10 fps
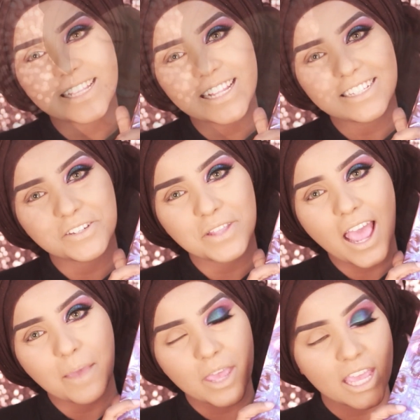let's do the
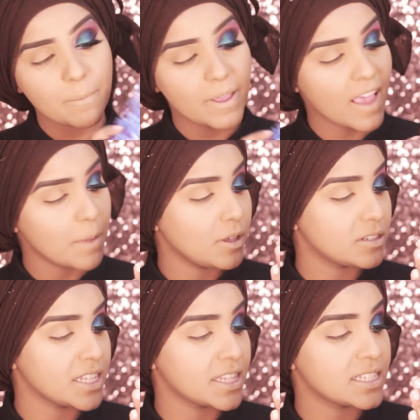eye makeup, and I'm
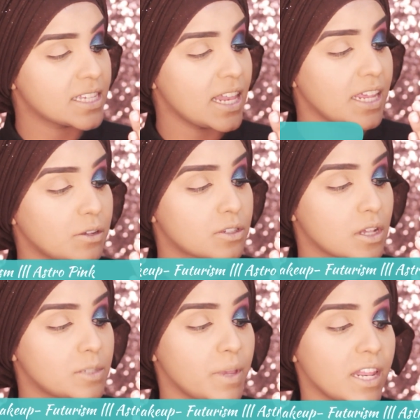using this Kaleidos
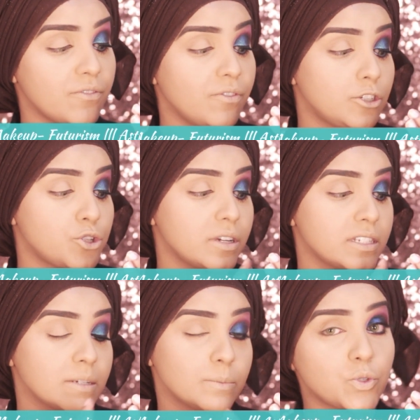Cosmetic
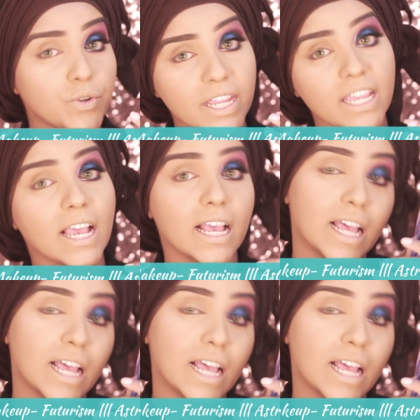Futurism 3